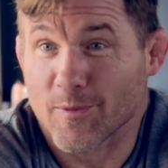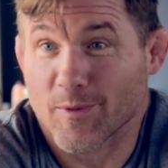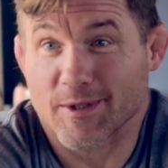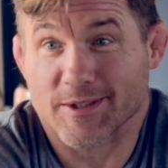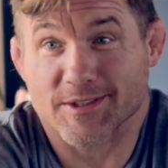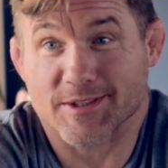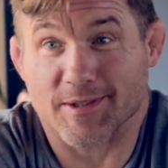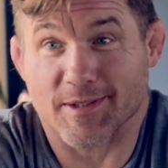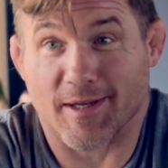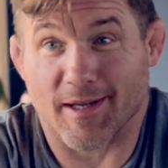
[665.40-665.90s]

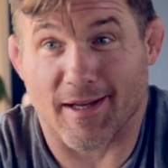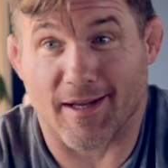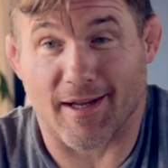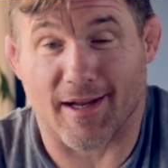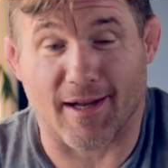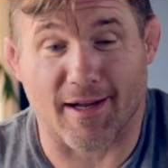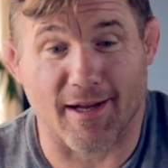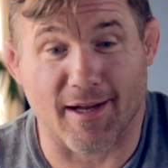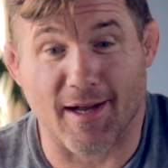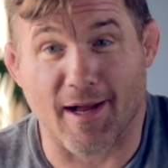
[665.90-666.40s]
which
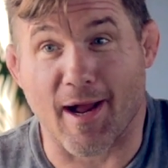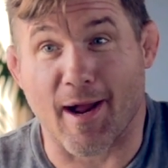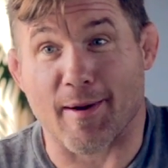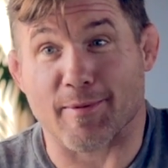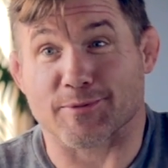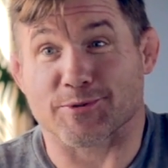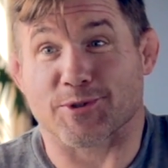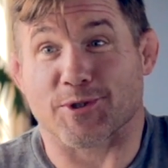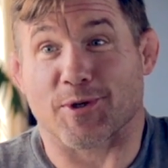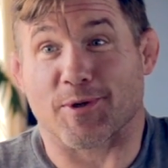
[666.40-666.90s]

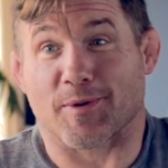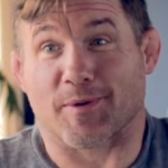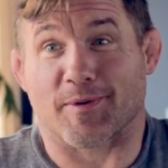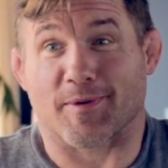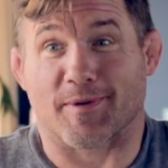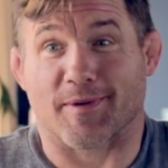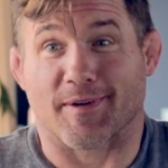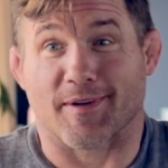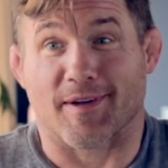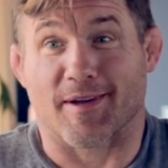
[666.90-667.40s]
I'm sure
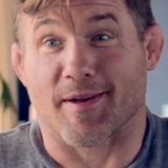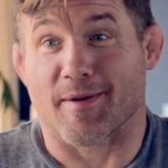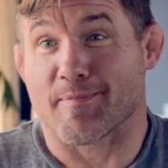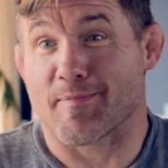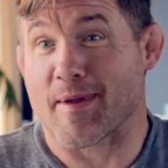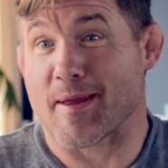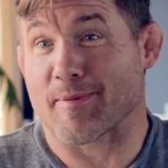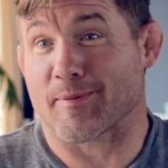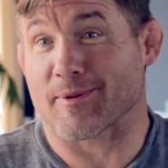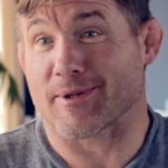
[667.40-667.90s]

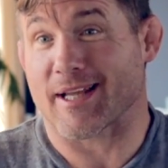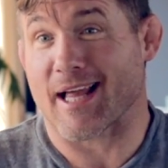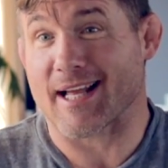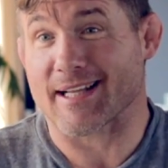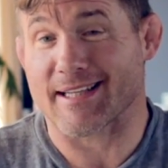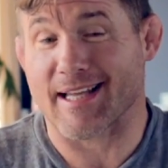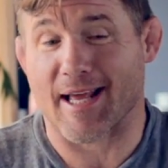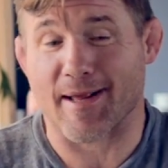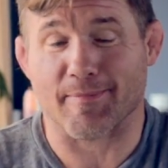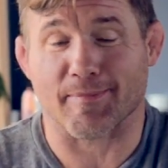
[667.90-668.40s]
people
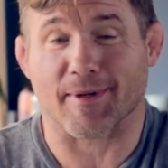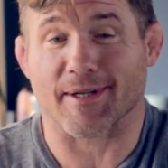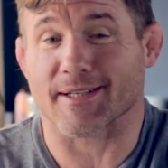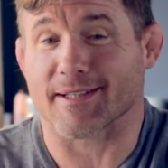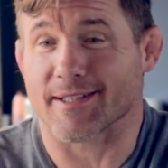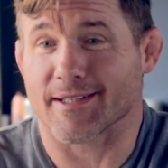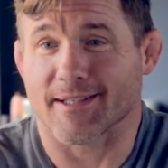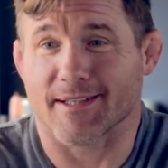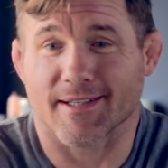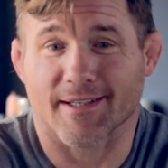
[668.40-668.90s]
like that, but
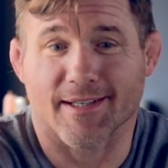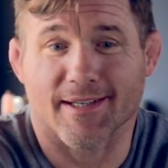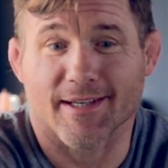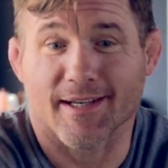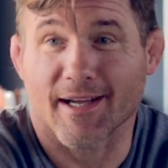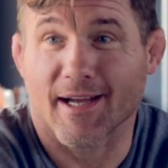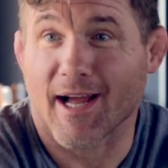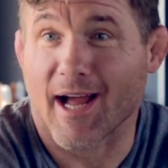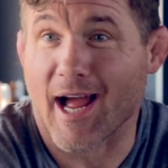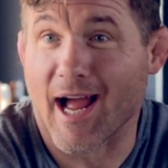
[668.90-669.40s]

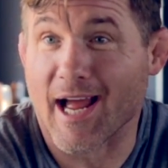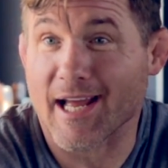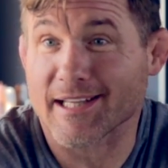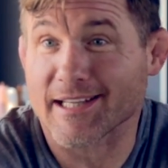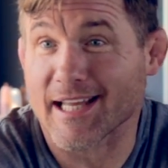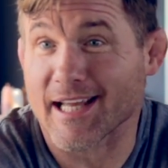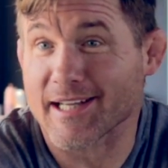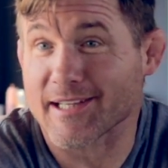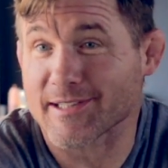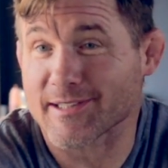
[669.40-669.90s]
I
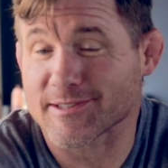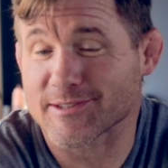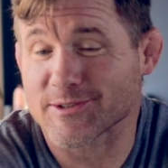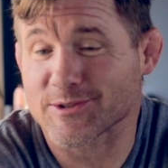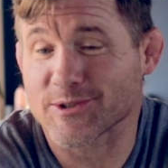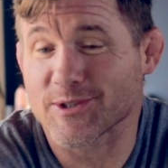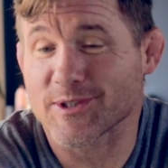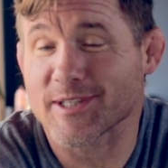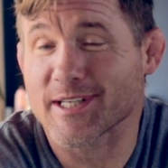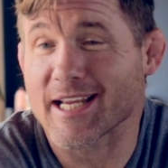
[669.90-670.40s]
like
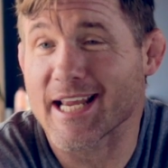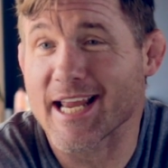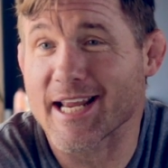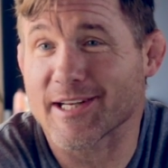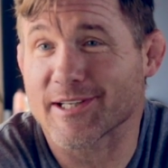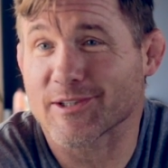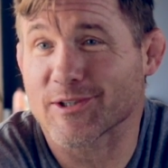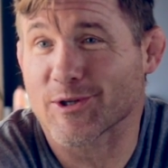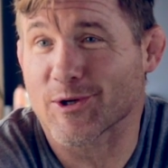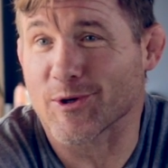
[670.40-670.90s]
to
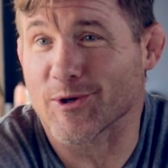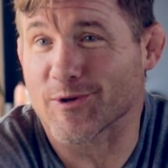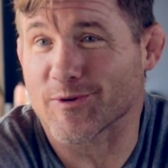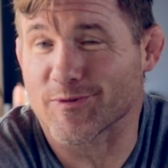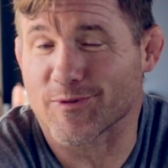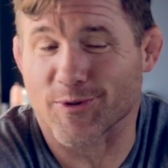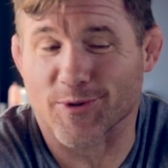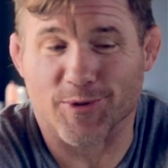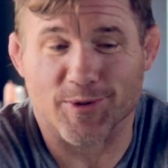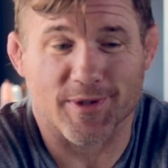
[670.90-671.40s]
eat good
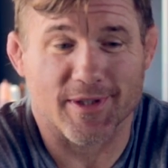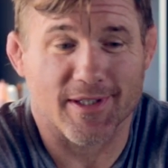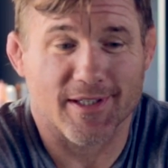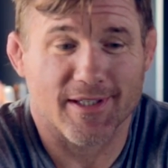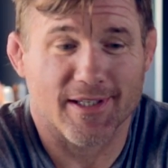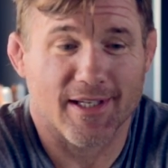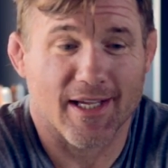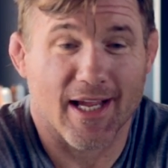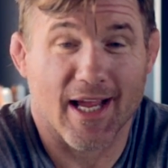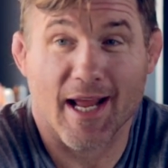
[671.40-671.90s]
food,
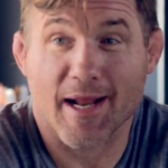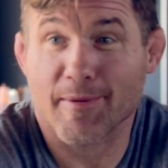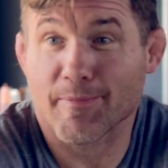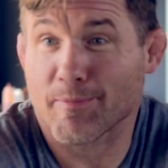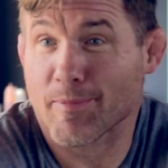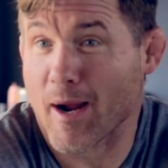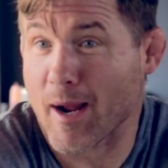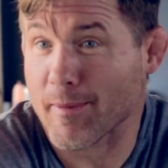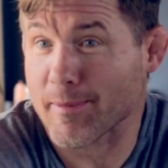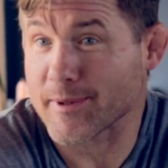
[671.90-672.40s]
and
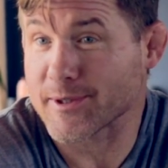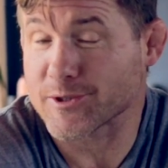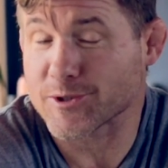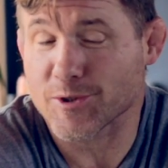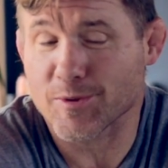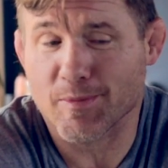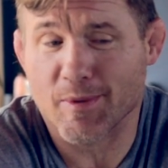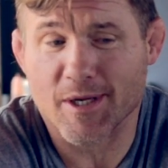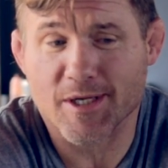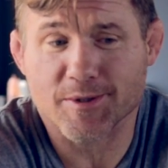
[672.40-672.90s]
probably
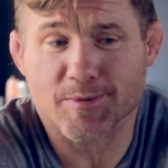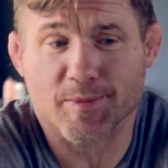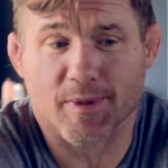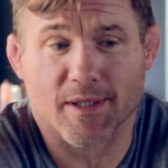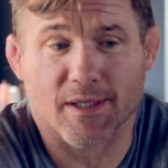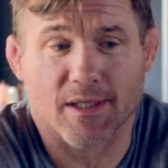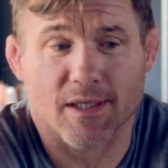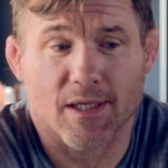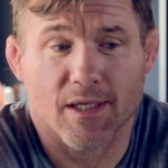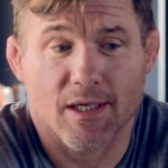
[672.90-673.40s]
too much,
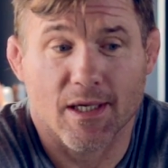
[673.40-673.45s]
but